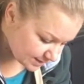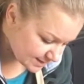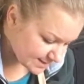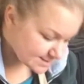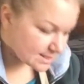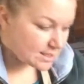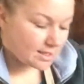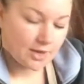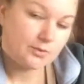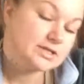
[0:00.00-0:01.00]
because
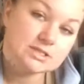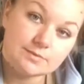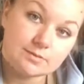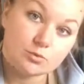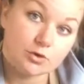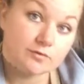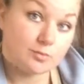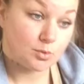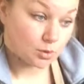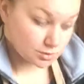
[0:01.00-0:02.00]
I want it to be more of a
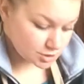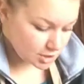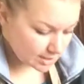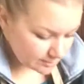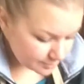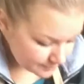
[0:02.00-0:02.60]
bowl shape.